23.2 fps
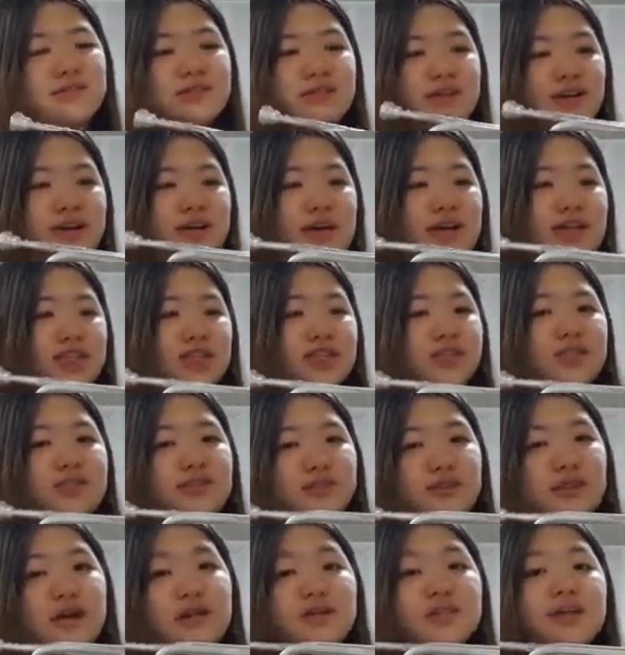So it should
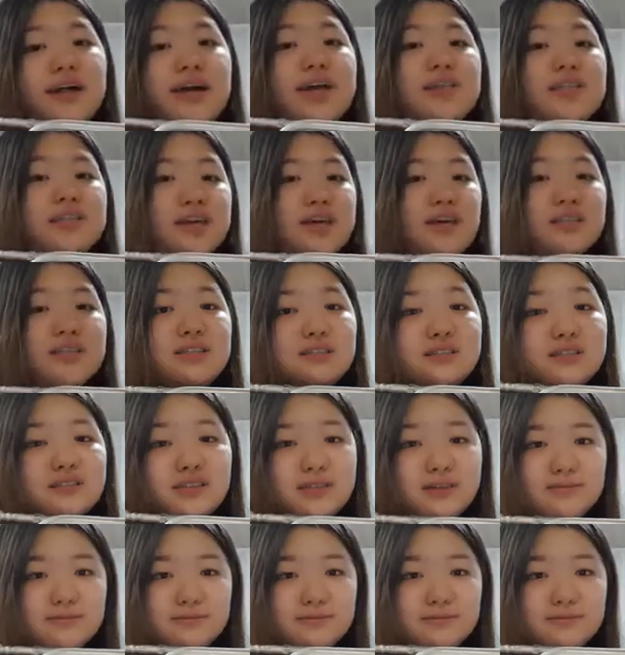look like this,